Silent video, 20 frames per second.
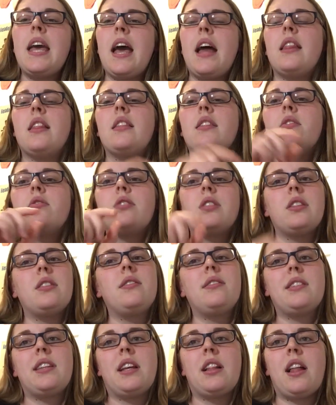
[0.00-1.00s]
and then there's little
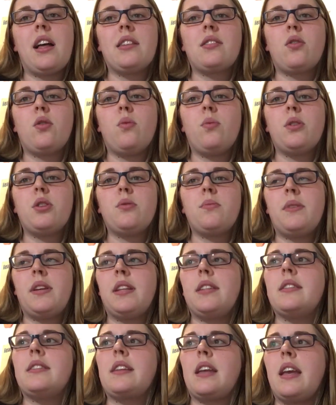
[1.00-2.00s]
c classical, which
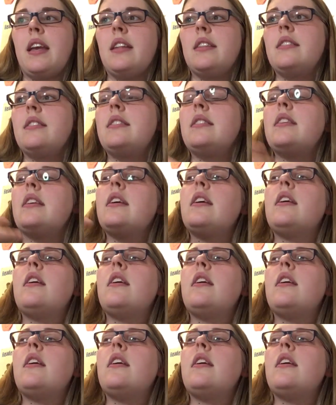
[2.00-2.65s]
means it's